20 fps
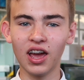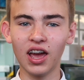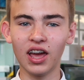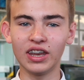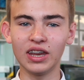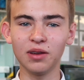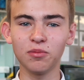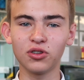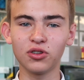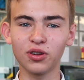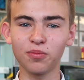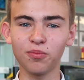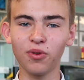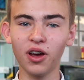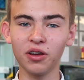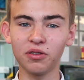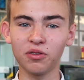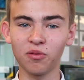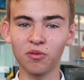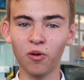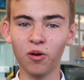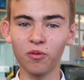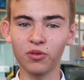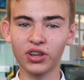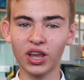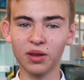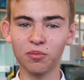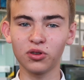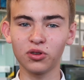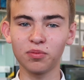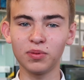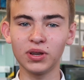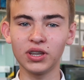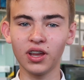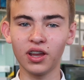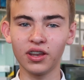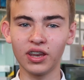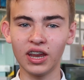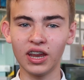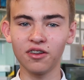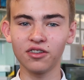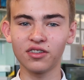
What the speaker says: and he was surprised with what was able to be done here